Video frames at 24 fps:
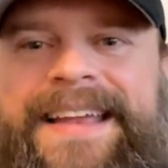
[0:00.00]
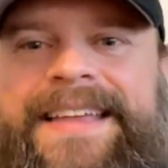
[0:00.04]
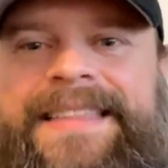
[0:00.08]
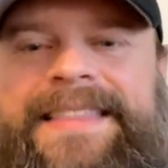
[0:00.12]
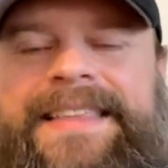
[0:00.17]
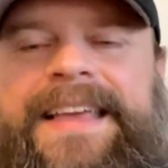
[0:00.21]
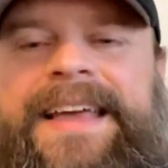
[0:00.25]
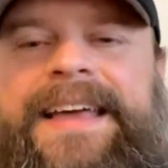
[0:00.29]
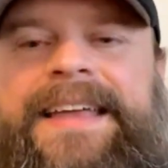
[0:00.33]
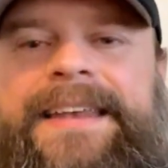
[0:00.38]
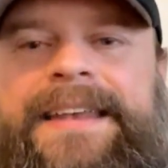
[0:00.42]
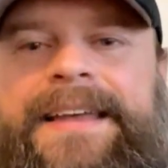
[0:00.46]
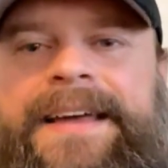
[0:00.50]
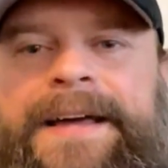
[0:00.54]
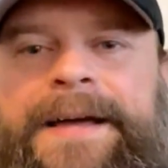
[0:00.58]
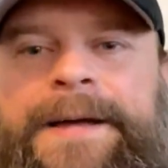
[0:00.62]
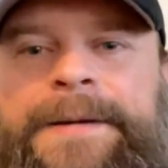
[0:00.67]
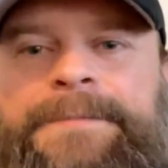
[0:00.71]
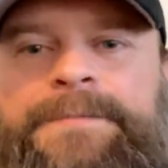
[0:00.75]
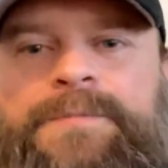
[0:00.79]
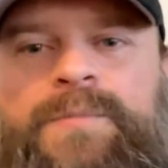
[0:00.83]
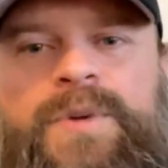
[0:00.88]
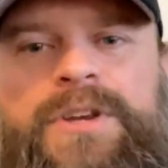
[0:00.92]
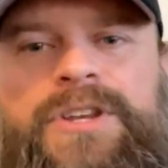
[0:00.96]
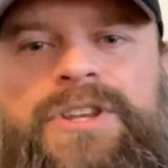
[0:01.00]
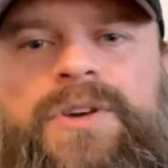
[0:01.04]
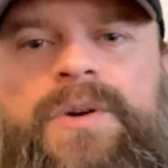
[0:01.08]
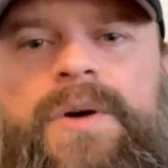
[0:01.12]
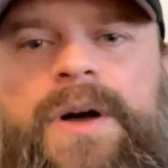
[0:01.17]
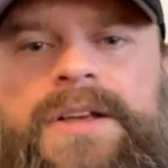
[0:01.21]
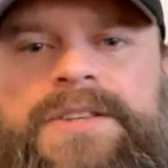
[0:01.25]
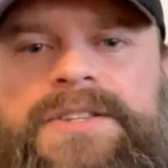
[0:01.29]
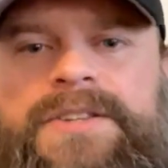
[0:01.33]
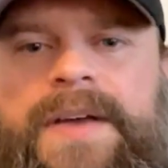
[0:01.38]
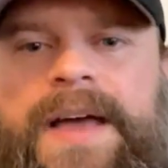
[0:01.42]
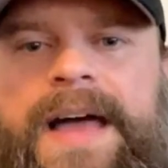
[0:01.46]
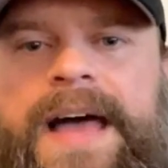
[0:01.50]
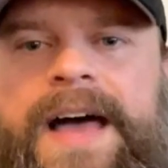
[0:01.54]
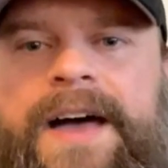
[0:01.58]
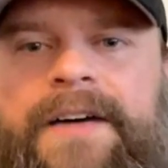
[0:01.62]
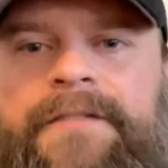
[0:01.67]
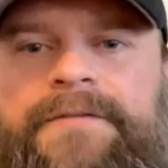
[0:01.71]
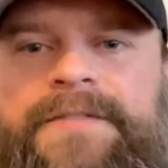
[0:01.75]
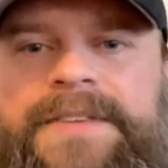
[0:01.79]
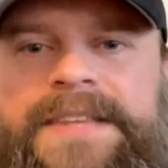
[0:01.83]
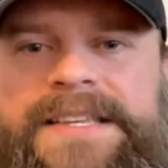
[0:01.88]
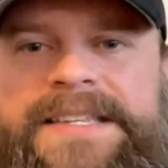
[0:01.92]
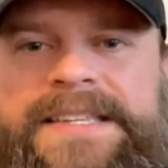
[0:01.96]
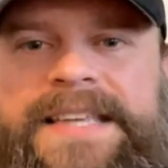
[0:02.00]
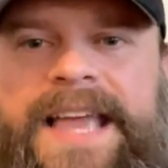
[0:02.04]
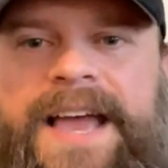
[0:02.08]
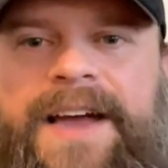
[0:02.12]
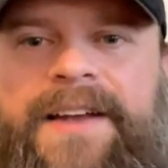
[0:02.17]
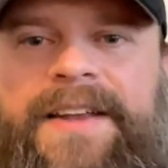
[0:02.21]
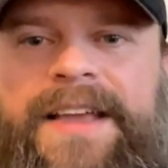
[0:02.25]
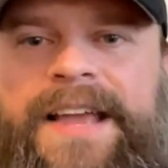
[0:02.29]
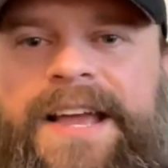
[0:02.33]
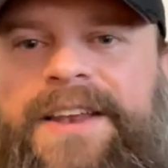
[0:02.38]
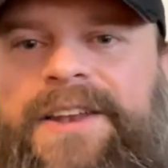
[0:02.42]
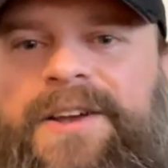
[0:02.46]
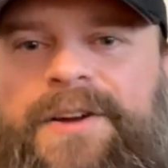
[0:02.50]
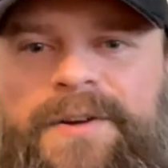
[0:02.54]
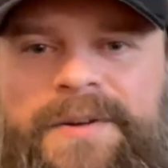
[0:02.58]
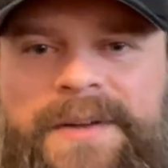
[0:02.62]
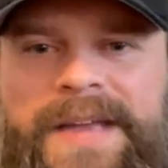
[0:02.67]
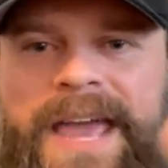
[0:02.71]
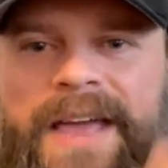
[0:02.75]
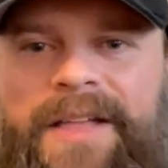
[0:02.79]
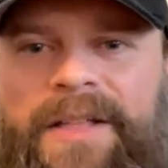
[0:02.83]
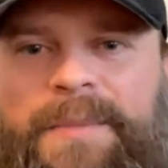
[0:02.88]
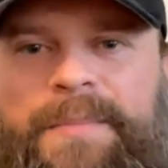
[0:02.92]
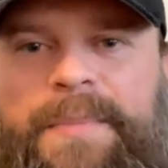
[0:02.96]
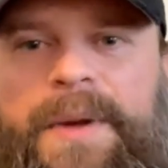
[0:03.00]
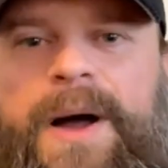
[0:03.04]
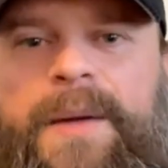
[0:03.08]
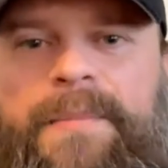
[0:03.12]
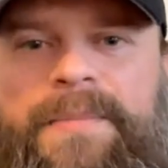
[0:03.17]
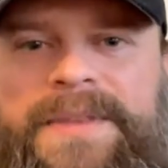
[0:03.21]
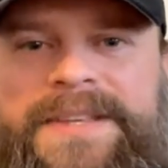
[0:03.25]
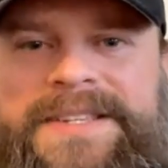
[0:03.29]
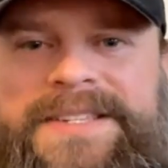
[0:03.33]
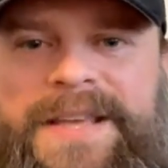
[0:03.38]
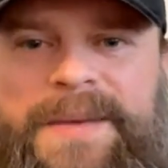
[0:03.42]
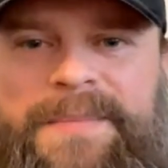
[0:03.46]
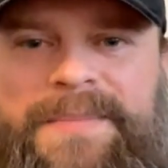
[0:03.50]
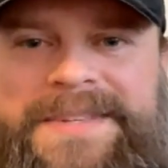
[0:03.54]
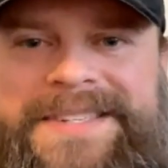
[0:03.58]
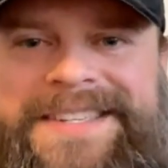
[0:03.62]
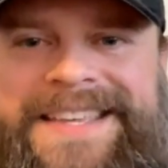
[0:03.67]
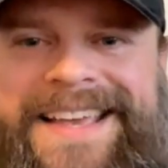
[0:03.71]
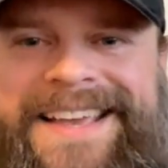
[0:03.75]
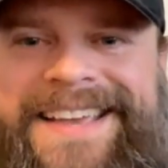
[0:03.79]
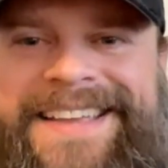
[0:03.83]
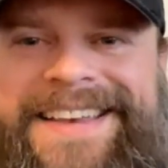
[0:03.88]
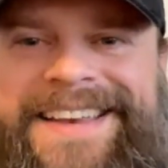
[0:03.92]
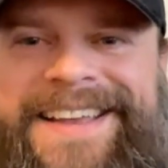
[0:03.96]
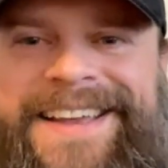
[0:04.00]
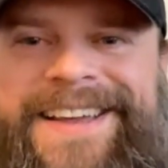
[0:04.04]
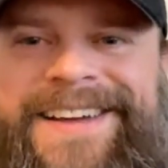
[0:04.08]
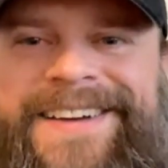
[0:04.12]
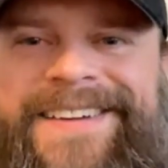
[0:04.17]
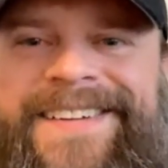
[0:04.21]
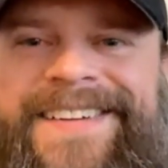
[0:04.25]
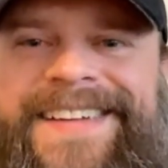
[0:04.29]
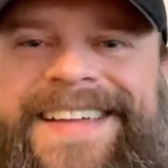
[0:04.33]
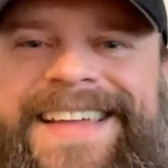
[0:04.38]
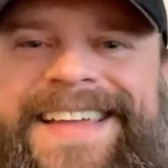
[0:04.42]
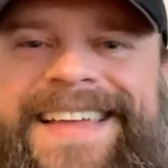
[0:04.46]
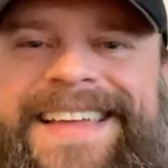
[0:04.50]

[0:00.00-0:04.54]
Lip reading: And then we do also have discounting. I know Kayla popped this up a second ago.